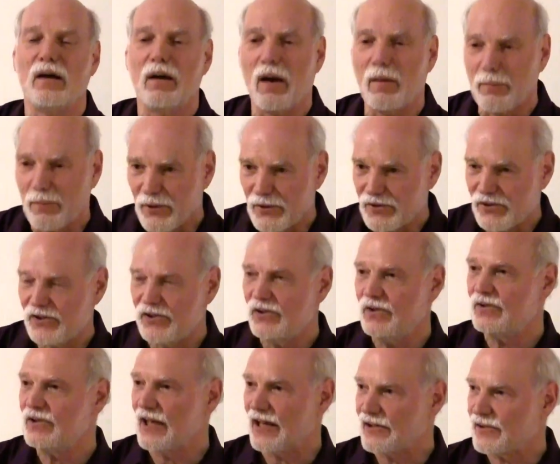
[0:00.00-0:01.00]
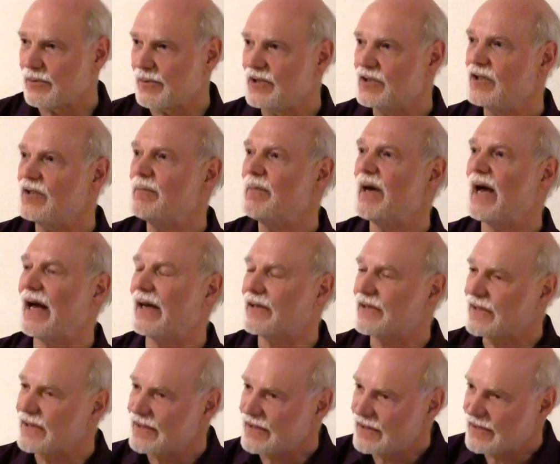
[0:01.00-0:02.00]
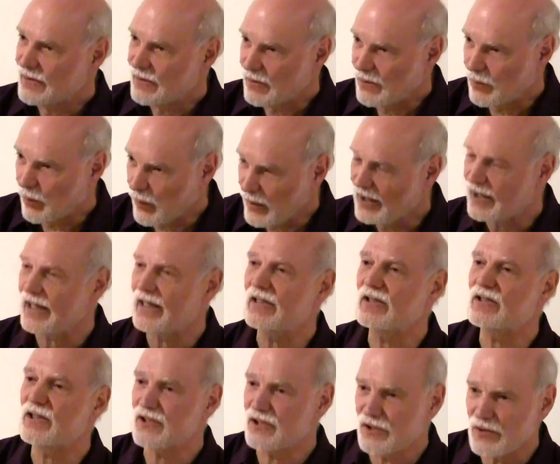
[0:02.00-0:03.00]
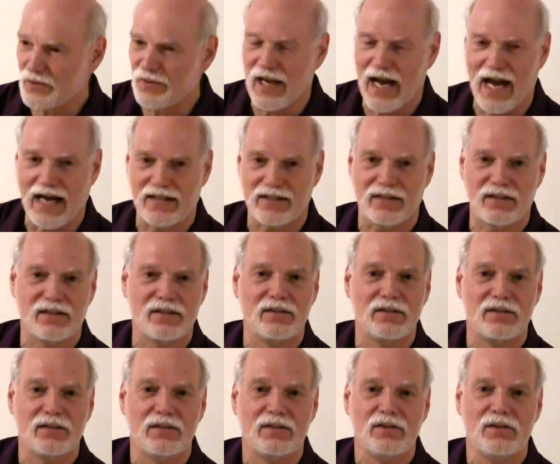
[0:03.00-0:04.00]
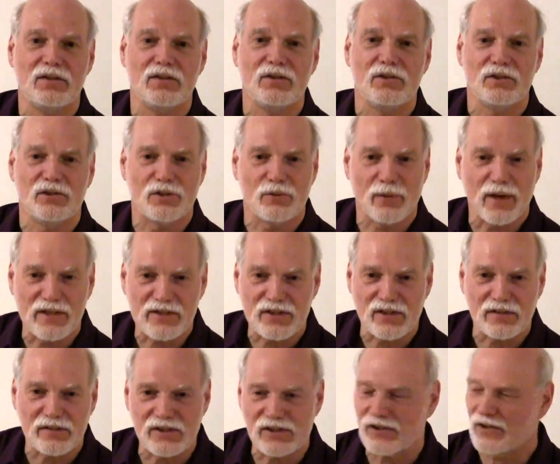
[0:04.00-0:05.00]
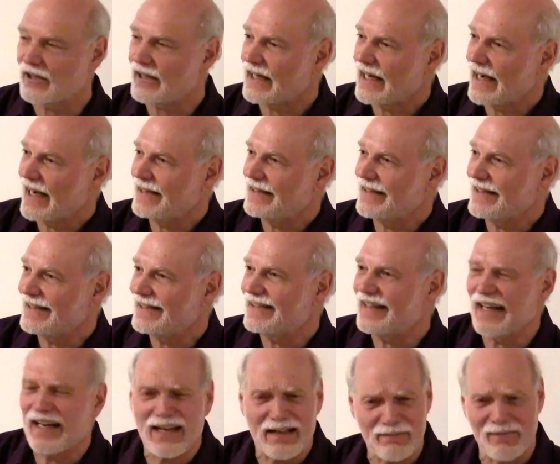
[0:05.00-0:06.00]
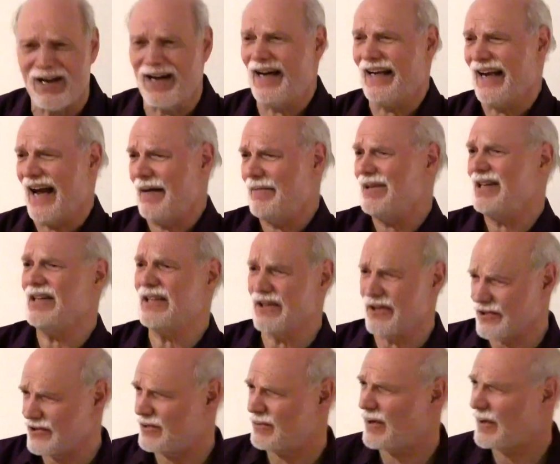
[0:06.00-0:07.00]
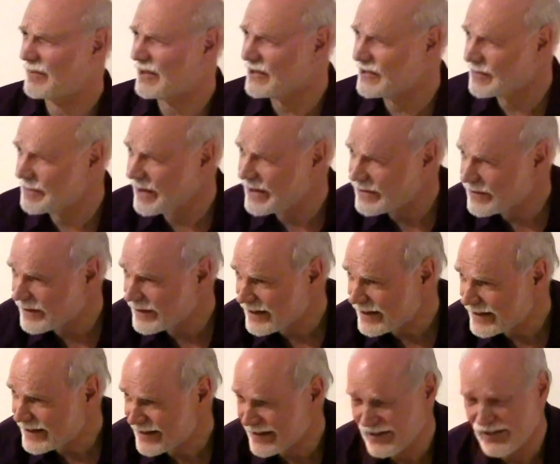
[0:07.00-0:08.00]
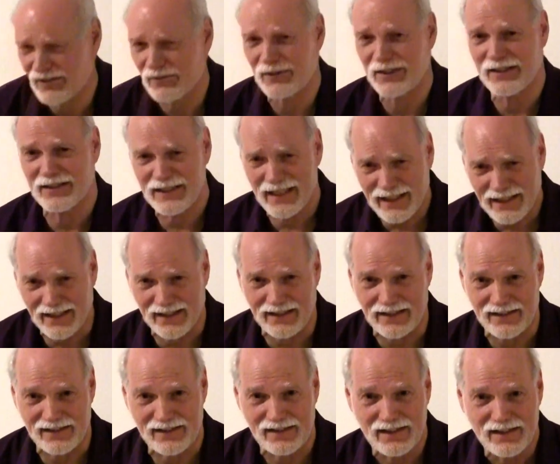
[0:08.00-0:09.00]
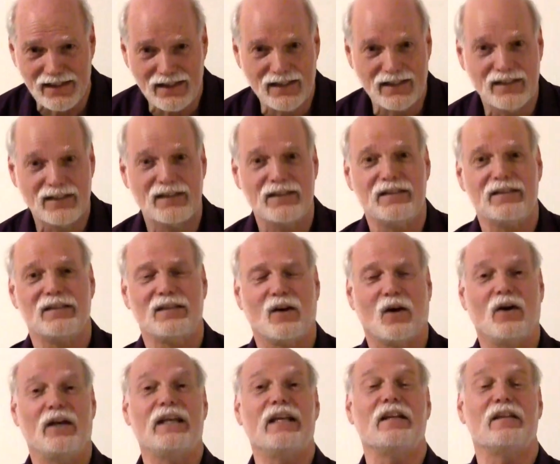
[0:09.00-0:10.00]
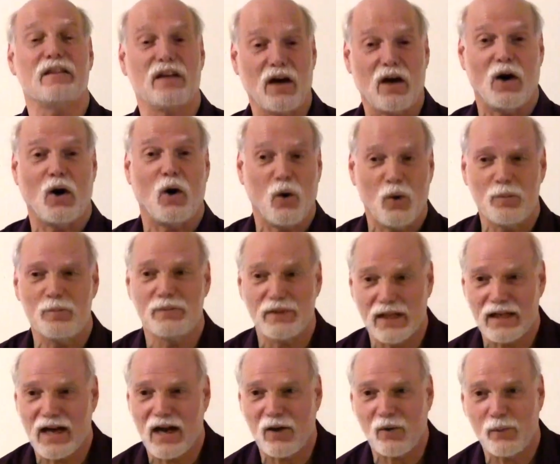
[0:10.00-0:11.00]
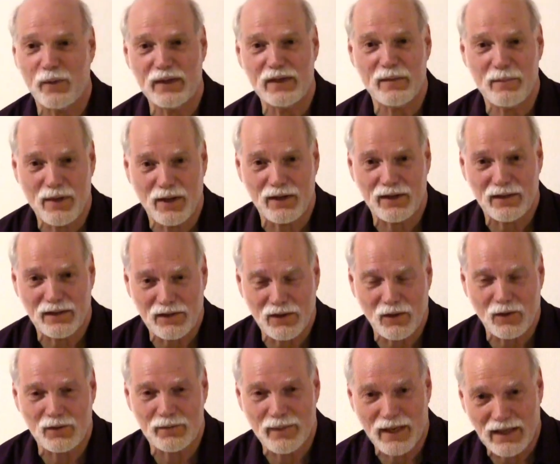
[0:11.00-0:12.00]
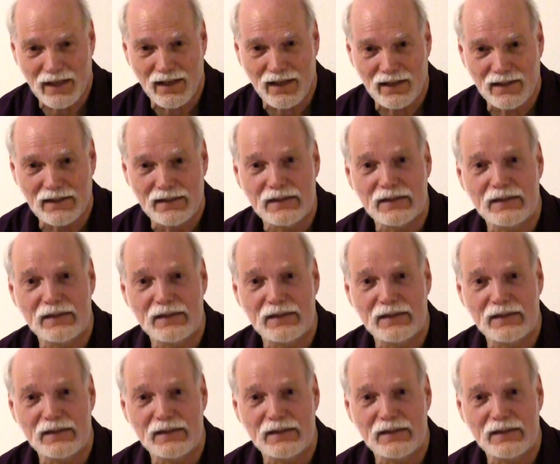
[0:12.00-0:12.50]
A person who does rigid pattern is willing to do that. The rest of us look at it and they say, come on, how many years do you want me to spend doing this? This is ridiculous. In the hope that I'll win a gold medal?